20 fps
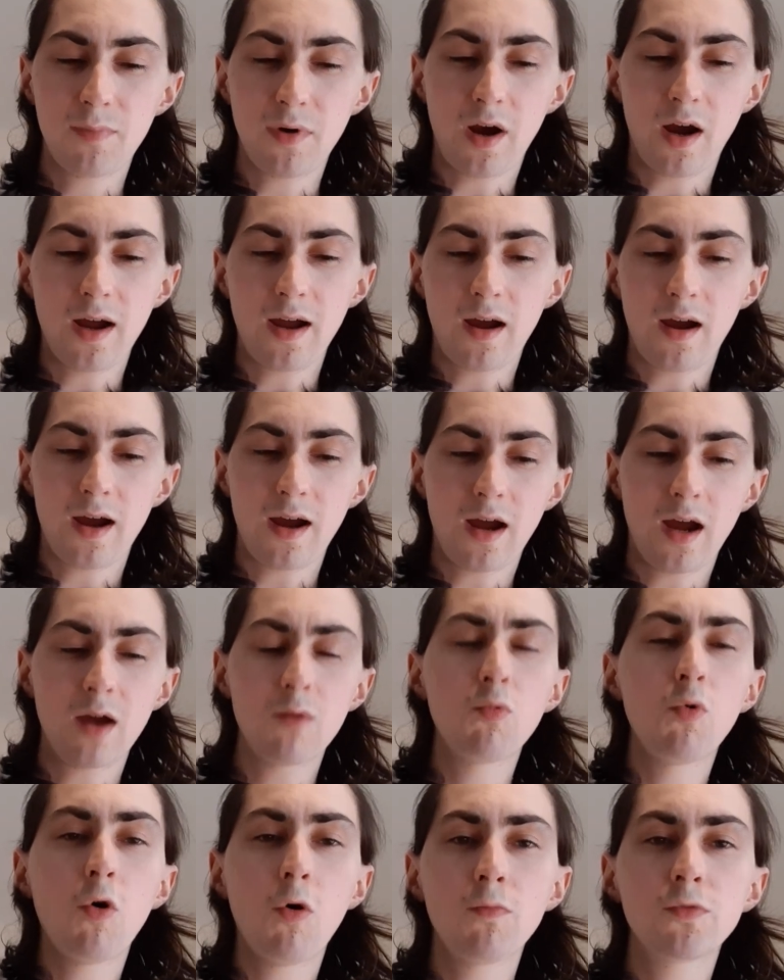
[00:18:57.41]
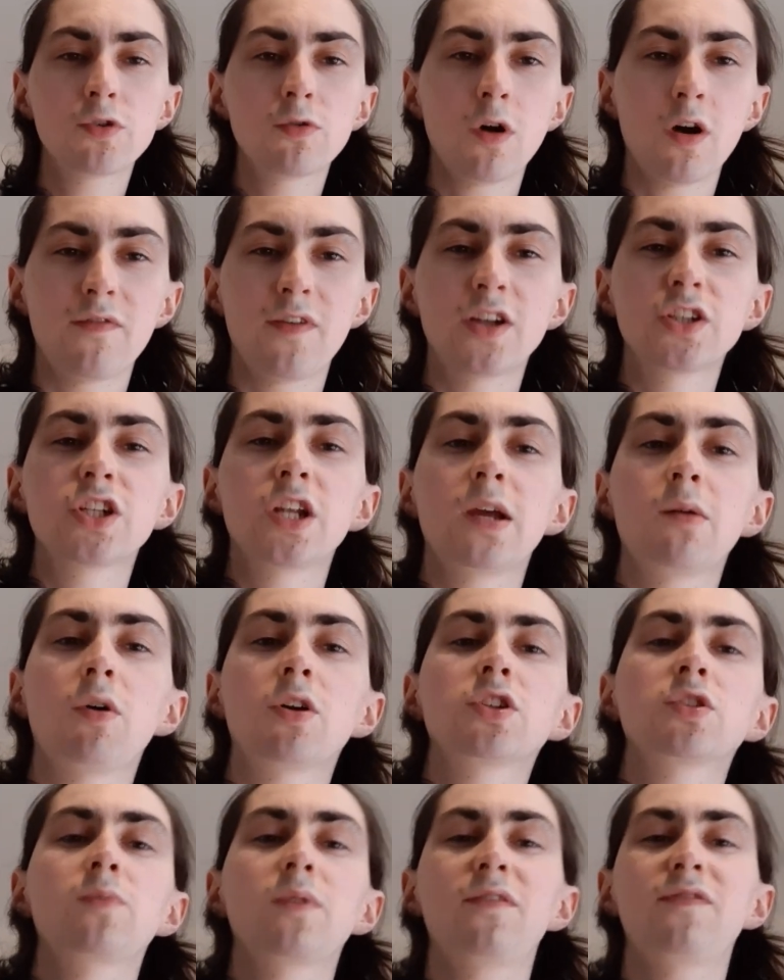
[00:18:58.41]
but I warmed to her eventually
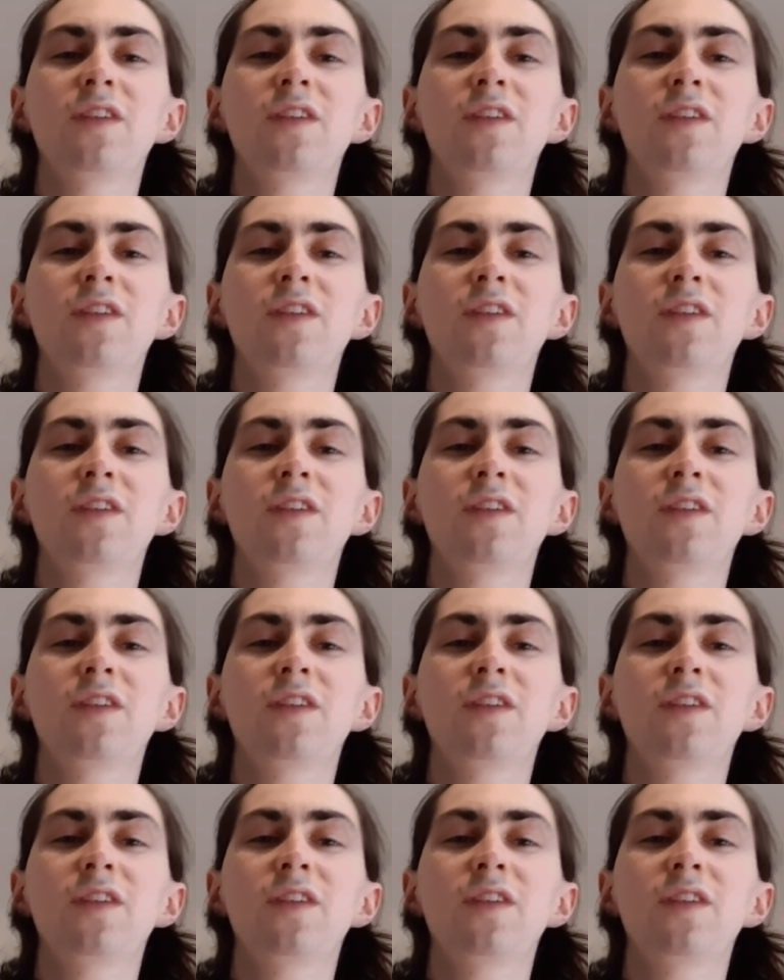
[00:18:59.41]
once we